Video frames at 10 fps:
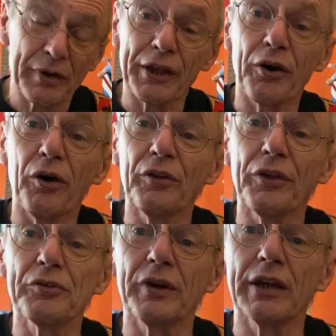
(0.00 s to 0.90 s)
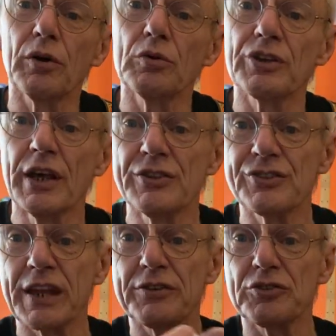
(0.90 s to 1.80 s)
pretty hot on the three chords.
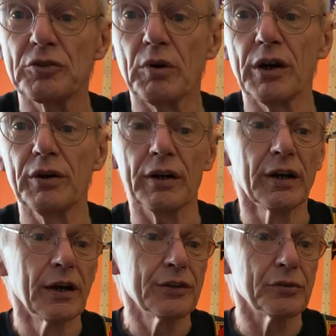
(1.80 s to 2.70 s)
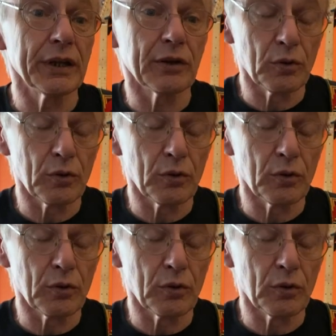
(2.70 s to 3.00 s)
Status quo, three